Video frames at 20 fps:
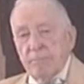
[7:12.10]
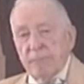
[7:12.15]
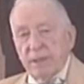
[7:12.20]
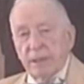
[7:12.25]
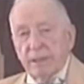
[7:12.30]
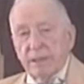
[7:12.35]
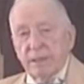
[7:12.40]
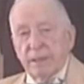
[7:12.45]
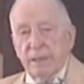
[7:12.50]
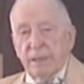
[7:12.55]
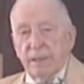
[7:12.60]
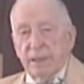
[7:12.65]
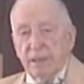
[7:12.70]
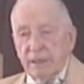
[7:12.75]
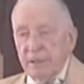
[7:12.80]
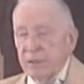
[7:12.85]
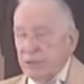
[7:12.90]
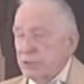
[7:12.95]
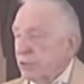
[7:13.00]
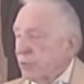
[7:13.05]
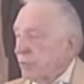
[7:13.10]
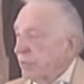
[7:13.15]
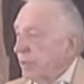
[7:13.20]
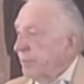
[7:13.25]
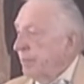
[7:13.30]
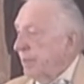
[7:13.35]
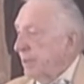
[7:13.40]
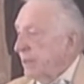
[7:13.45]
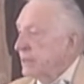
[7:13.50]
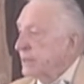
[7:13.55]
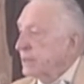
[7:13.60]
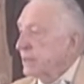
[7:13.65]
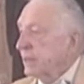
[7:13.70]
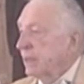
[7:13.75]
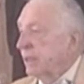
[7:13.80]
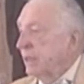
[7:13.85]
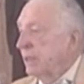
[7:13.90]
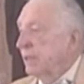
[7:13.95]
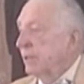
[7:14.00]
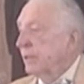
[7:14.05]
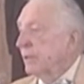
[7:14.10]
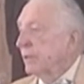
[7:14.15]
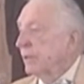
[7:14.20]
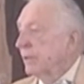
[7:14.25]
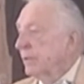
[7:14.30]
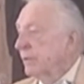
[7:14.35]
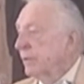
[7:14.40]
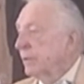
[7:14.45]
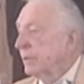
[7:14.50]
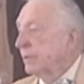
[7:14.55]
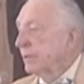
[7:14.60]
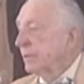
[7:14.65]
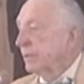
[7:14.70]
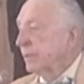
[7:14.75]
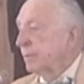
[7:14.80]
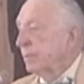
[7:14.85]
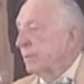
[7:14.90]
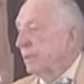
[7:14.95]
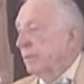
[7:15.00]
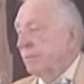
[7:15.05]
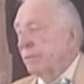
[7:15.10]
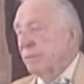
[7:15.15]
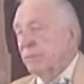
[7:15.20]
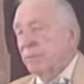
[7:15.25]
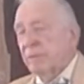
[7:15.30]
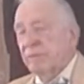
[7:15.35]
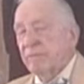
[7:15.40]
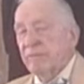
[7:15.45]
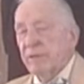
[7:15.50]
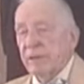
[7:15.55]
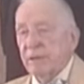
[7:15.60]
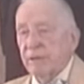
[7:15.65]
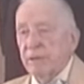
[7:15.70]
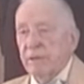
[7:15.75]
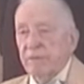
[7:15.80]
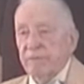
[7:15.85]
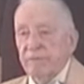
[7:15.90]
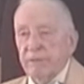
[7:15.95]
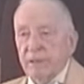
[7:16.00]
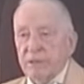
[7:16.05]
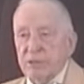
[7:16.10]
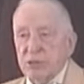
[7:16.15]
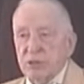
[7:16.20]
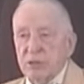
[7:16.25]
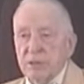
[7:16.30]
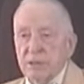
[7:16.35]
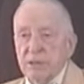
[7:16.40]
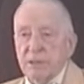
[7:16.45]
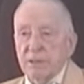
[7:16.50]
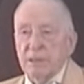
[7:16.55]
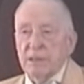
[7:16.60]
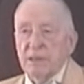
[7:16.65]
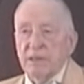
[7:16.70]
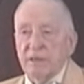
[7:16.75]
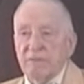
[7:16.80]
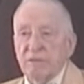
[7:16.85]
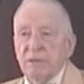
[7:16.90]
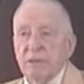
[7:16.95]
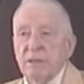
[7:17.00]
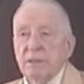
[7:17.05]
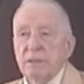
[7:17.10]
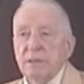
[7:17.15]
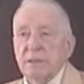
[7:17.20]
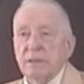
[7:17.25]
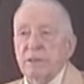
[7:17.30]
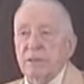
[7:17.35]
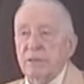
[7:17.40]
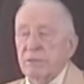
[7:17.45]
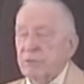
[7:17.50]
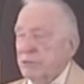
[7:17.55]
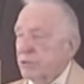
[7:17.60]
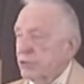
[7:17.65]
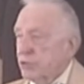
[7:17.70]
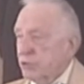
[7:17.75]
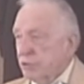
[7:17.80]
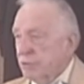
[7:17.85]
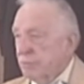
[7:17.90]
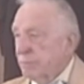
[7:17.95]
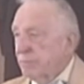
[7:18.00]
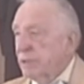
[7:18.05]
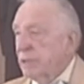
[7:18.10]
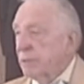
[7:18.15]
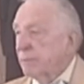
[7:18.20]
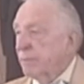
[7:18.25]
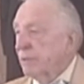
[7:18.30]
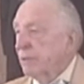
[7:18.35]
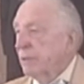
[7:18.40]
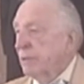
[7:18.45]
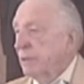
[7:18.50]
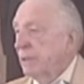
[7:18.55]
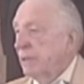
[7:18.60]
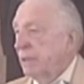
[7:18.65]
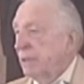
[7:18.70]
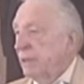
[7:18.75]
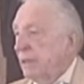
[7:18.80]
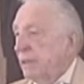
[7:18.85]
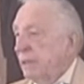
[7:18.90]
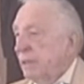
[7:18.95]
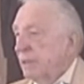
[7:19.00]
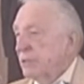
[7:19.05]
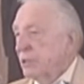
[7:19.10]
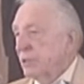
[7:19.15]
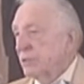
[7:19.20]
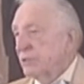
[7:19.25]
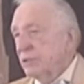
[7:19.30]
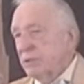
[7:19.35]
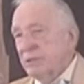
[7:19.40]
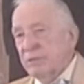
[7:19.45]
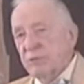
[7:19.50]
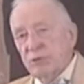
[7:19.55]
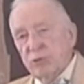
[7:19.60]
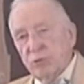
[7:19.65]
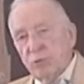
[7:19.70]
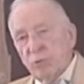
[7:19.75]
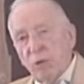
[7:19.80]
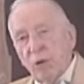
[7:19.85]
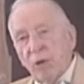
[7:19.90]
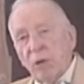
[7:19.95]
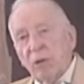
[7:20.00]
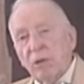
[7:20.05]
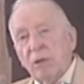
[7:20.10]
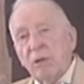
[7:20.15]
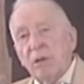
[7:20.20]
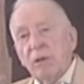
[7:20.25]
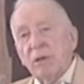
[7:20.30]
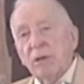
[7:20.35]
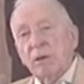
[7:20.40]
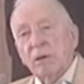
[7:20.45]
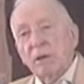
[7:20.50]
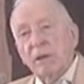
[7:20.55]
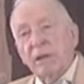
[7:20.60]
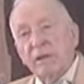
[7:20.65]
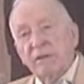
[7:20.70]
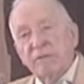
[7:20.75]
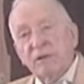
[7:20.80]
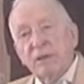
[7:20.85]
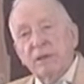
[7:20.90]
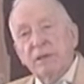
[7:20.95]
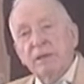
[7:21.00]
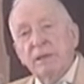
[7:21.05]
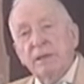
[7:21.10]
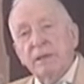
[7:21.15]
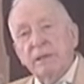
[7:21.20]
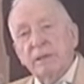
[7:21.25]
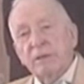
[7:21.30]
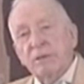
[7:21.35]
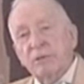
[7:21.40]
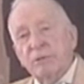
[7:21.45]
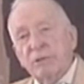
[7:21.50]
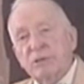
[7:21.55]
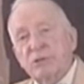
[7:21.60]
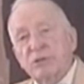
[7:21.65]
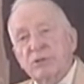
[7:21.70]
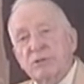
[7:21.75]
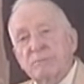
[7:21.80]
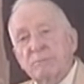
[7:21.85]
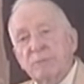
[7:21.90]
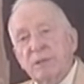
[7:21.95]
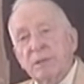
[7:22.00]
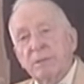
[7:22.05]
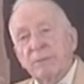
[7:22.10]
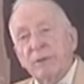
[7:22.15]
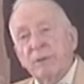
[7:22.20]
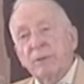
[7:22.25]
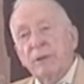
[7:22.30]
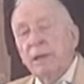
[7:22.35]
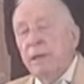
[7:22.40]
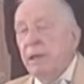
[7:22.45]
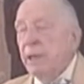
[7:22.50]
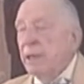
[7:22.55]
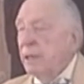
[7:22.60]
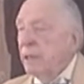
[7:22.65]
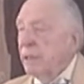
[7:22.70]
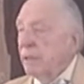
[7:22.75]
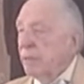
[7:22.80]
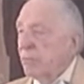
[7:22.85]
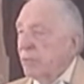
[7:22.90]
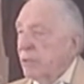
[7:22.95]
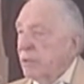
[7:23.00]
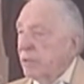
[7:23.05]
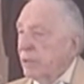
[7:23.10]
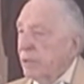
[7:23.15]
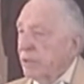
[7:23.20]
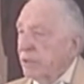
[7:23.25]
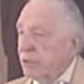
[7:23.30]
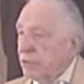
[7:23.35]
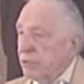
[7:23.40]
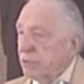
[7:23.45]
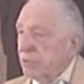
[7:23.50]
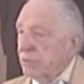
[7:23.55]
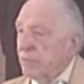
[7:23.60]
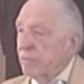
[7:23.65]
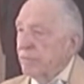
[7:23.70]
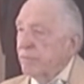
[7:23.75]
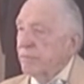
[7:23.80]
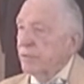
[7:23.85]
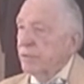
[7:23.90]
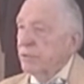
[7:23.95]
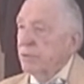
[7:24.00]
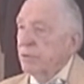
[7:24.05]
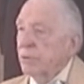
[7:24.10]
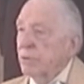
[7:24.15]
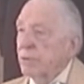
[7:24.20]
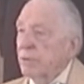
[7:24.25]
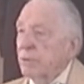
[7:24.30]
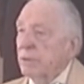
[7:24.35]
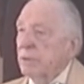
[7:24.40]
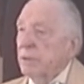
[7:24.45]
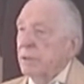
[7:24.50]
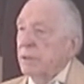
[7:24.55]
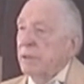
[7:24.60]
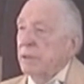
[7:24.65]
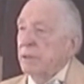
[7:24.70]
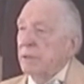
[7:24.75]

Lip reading: but I enjoyed my stay here. The people were very affectionate and loving and Christian people, just as you all are loving and Christian people. And we thank you for your